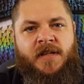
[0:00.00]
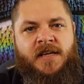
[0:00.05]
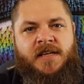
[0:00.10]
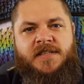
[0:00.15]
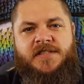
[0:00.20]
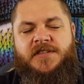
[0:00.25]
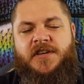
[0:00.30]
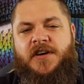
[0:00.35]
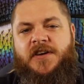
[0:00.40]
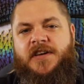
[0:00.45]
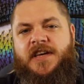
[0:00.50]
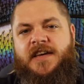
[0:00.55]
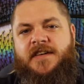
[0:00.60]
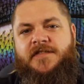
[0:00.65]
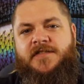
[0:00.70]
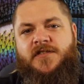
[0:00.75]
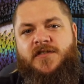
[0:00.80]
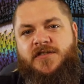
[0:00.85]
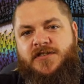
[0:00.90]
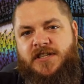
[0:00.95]
So
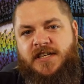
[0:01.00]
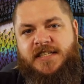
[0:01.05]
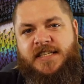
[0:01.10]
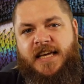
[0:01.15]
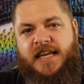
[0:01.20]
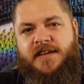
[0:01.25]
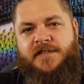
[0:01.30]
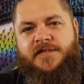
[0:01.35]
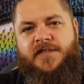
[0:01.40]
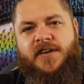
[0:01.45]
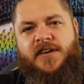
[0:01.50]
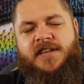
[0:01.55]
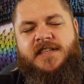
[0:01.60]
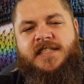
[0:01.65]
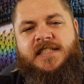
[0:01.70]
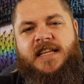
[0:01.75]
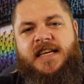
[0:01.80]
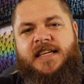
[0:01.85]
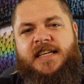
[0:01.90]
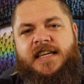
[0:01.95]
if you're just getting focus
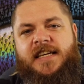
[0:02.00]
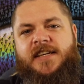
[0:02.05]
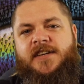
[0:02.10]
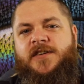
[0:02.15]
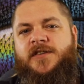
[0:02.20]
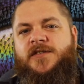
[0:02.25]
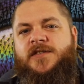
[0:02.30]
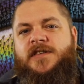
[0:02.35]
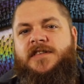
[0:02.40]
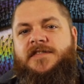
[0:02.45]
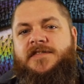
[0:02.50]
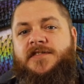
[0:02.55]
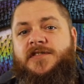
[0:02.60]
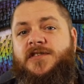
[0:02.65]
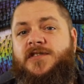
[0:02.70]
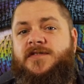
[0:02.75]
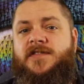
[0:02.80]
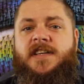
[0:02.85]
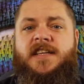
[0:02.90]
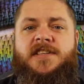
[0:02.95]
stacking, or if
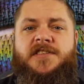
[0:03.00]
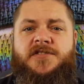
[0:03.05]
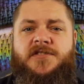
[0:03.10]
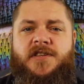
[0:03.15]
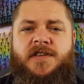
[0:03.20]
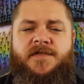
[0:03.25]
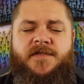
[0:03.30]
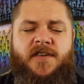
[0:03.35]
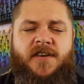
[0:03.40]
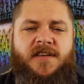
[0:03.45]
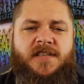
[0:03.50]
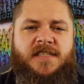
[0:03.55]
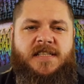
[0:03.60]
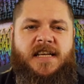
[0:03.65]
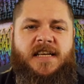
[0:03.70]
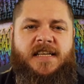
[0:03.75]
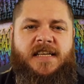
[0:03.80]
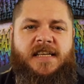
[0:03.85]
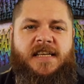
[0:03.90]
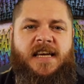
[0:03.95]
you're really enjoying focus
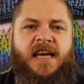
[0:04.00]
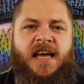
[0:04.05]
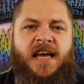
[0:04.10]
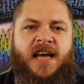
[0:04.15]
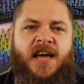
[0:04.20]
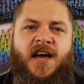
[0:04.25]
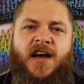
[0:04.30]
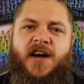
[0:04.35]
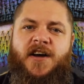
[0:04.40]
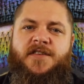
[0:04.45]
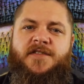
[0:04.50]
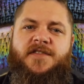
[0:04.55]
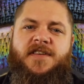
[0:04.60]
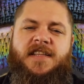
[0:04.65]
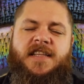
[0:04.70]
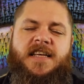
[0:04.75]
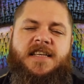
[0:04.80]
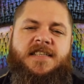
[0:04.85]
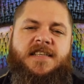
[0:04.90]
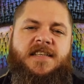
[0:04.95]
stacking,
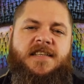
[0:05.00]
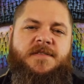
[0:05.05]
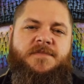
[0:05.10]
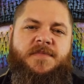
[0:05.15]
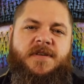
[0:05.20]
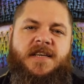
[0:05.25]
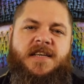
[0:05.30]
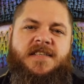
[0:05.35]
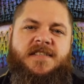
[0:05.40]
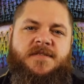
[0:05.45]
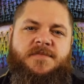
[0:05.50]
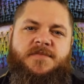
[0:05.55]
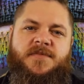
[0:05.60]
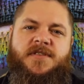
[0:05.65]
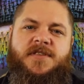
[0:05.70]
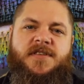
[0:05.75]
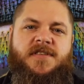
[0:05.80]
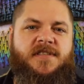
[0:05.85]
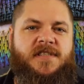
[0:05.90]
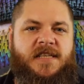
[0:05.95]
hopefully there's going to be
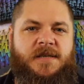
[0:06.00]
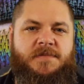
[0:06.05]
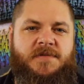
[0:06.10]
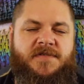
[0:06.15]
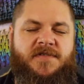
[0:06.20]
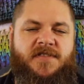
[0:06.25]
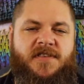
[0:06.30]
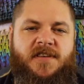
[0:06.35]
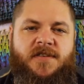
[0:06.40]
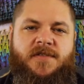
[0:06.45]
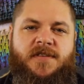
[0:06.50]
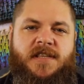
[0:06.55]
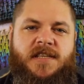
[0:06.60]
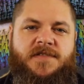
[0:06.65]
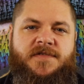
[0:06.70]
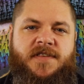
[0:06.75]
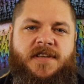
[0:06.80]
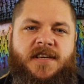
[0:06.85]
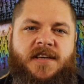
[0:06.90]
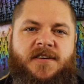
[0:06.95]
some good tips for you in
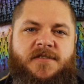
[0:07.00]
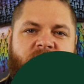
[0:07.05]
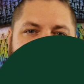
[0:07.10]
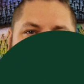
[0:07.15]
this video.